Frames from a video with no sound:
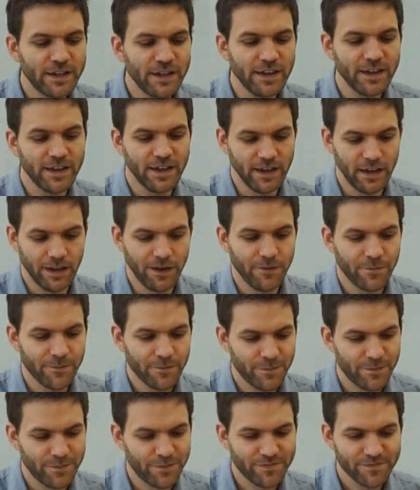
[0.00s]
Tichy.
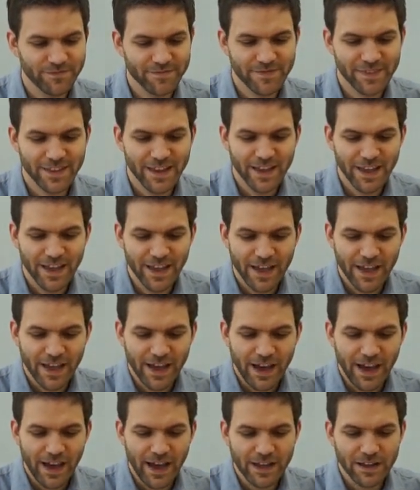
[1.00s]

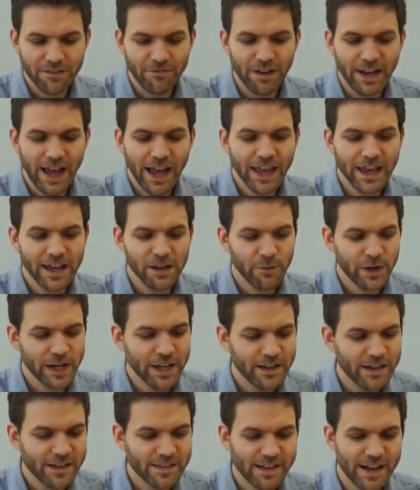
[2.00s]
And Vilenkin, when
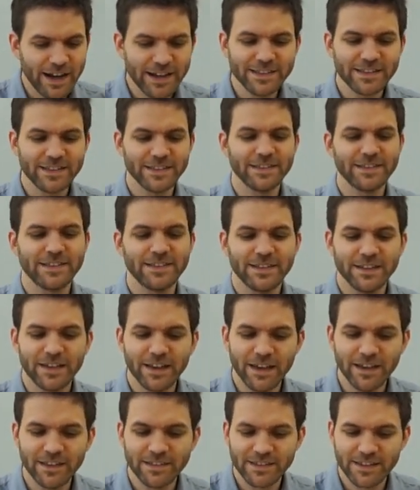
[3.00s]
he discusses
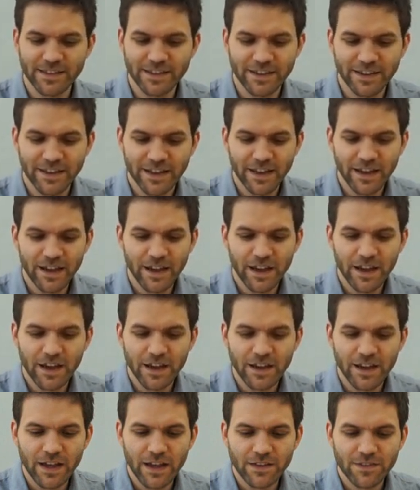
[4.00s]
his
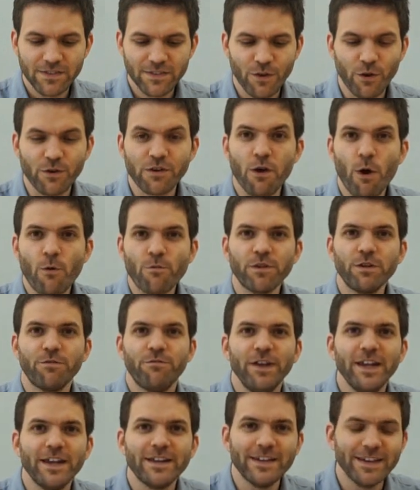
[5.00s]
story of
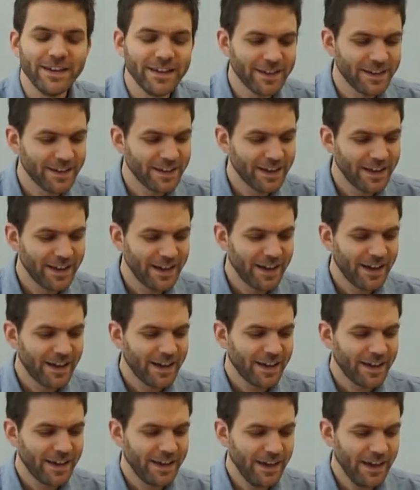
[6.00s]
infinity,
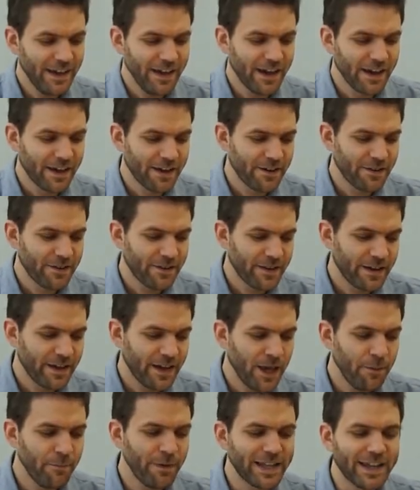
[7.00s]
he
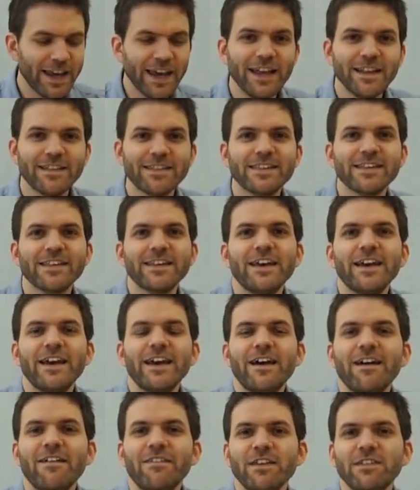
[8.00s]
imitates
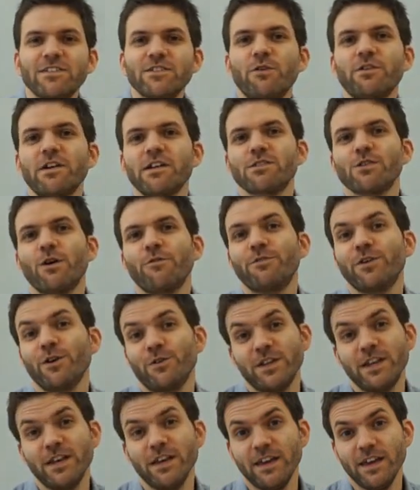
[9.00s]
the stories of
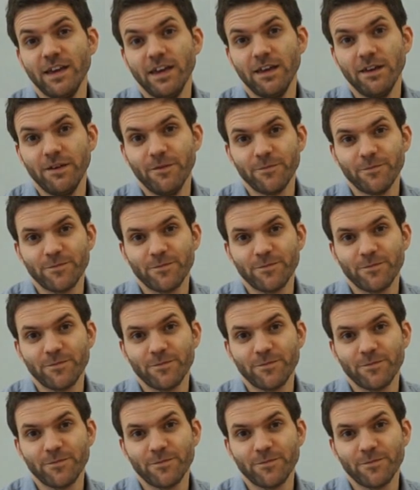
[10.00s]
Ion Tichy.